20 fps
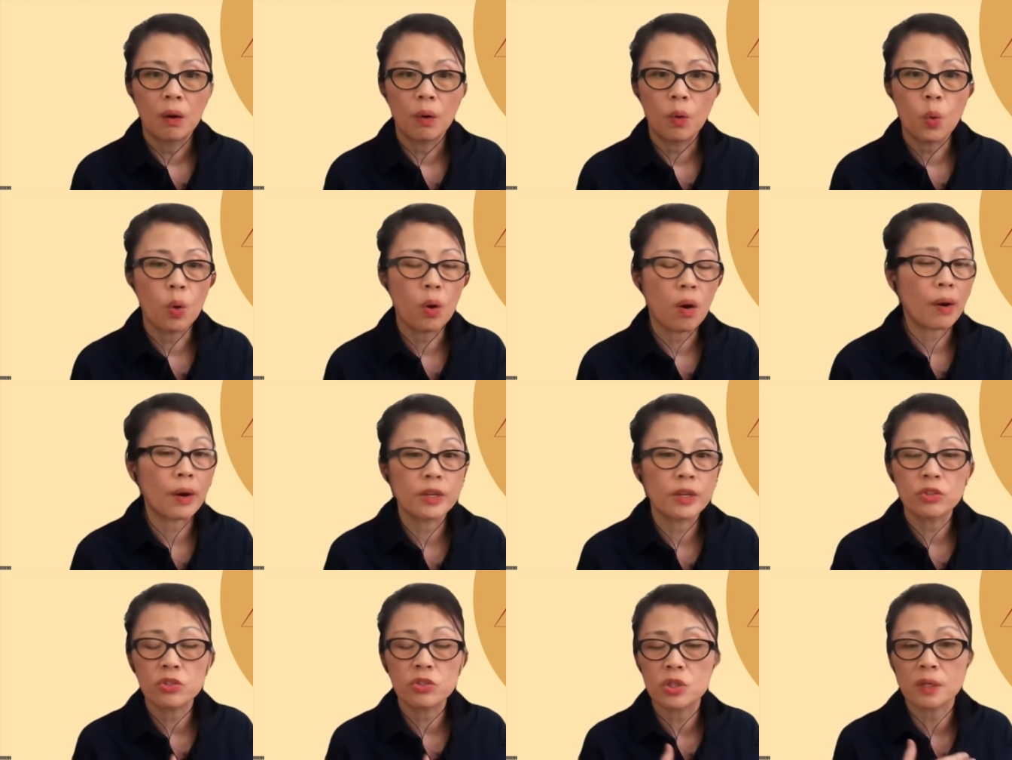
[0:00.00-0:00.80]
or are
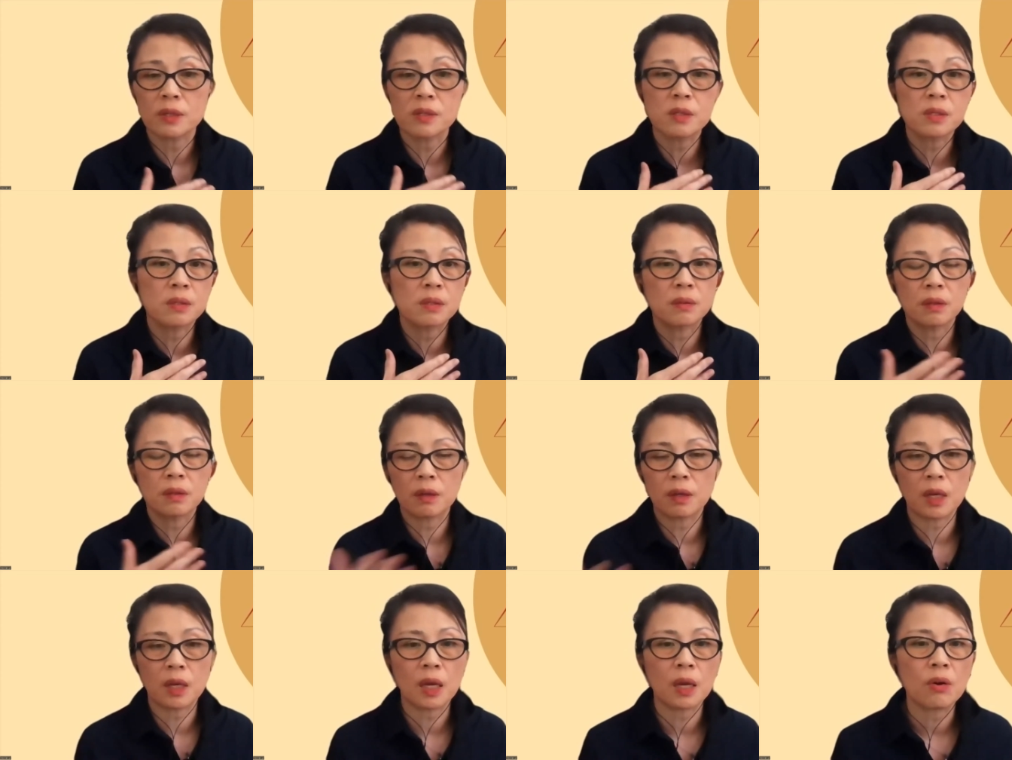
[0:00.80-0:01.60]
you just
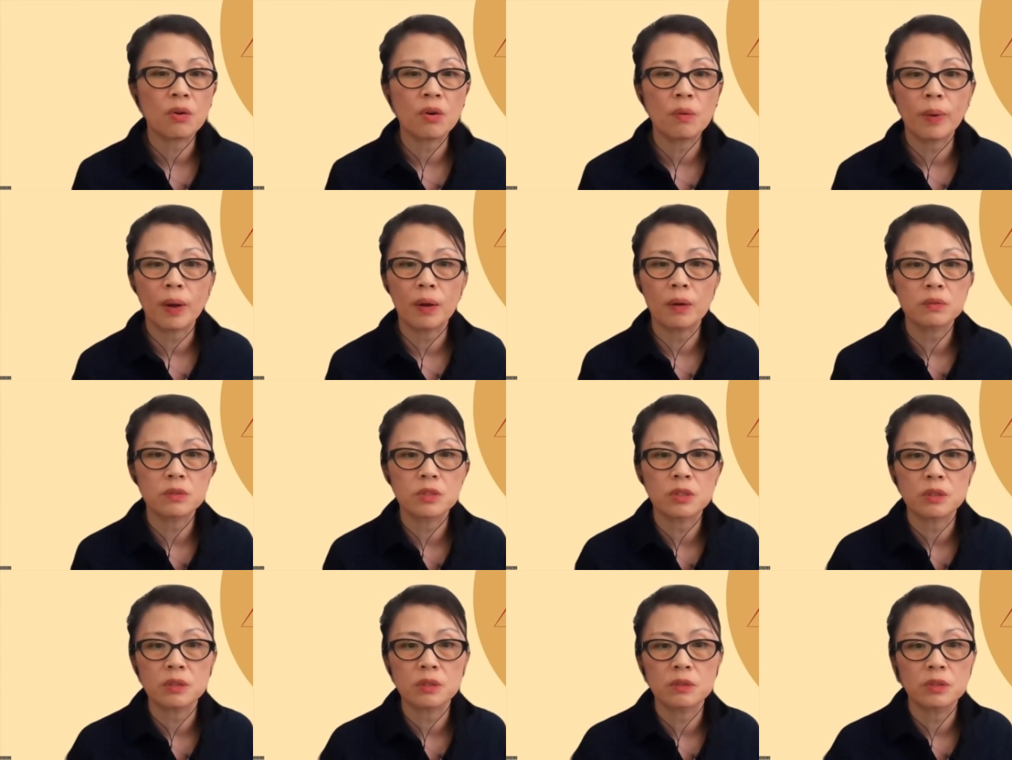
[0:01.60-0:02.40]
care about
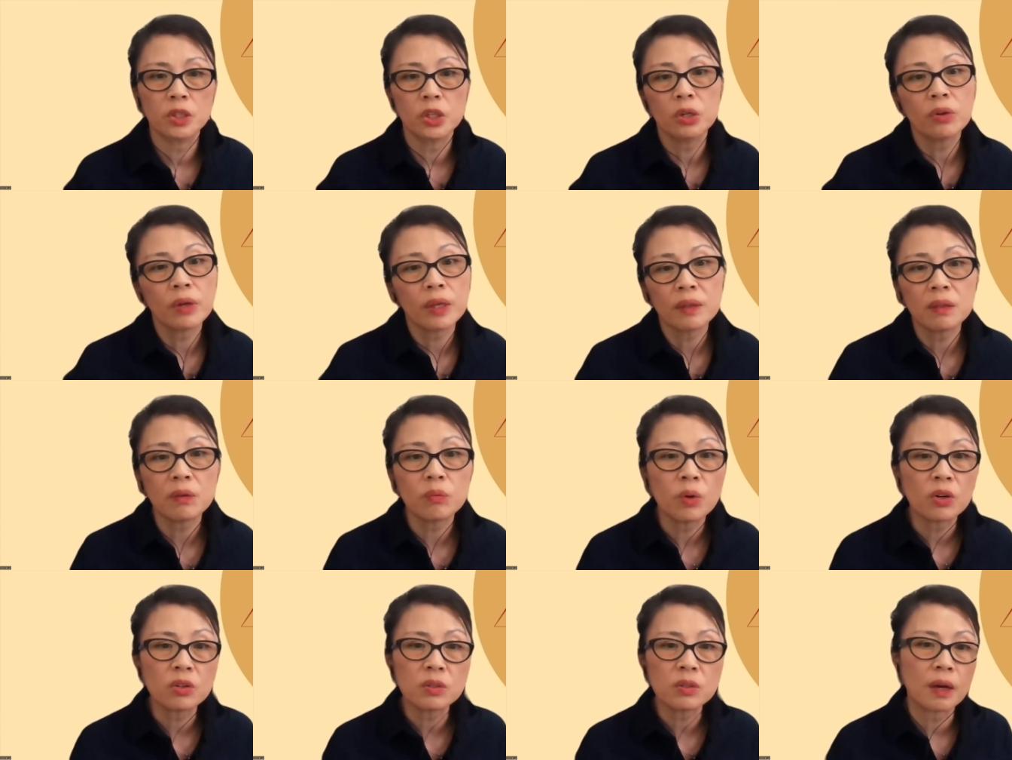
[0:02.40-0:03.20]
to, get the
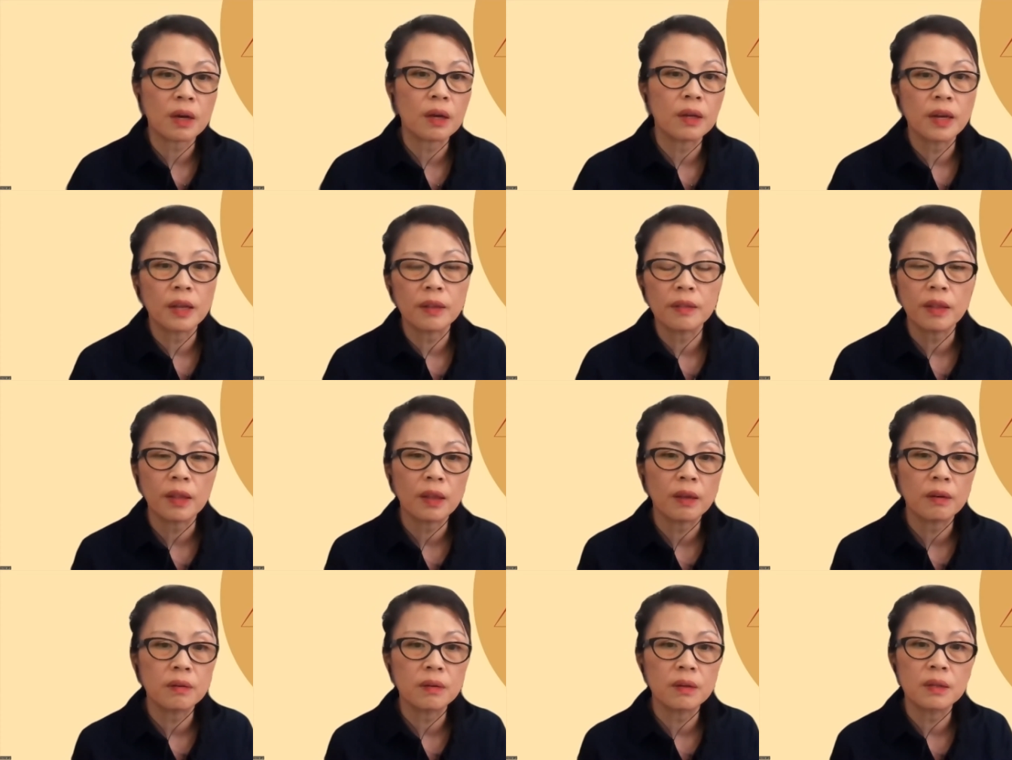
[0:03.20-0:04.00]
work done and
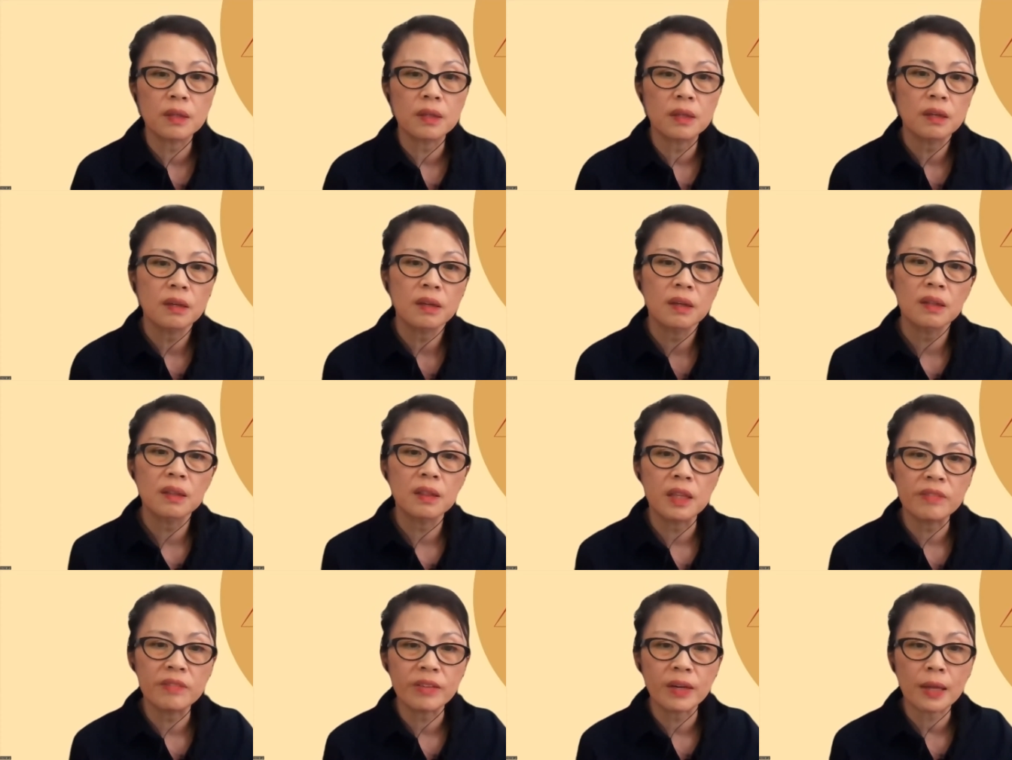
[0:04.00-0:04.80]
then
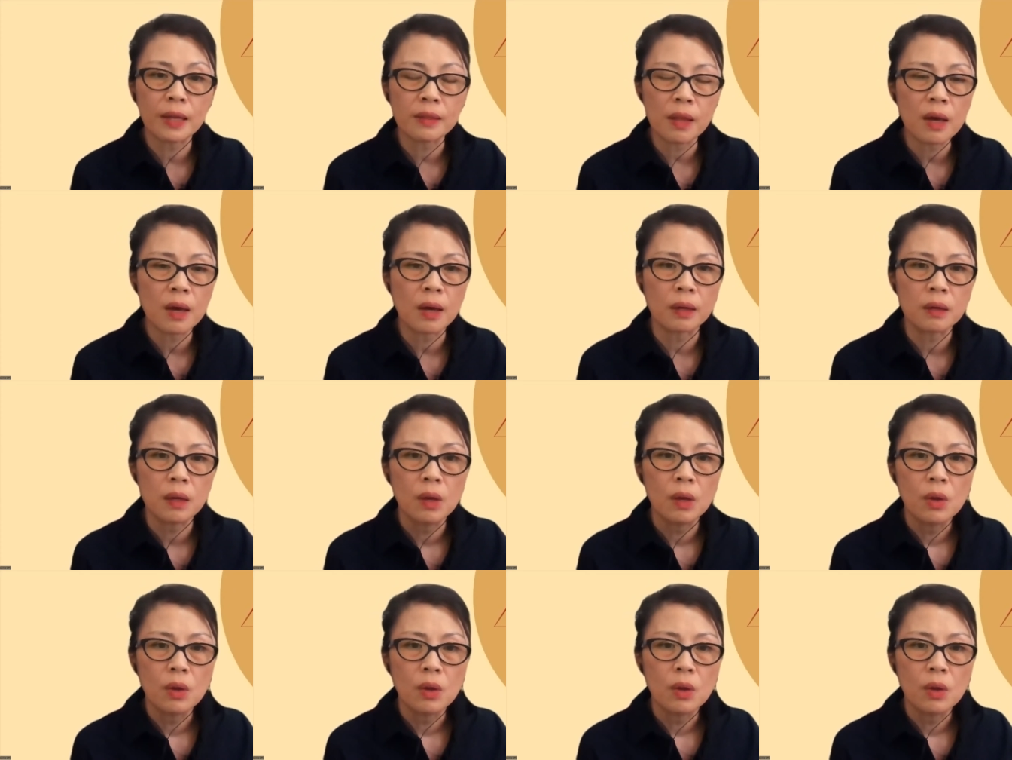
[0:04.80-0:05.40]
leave it at that?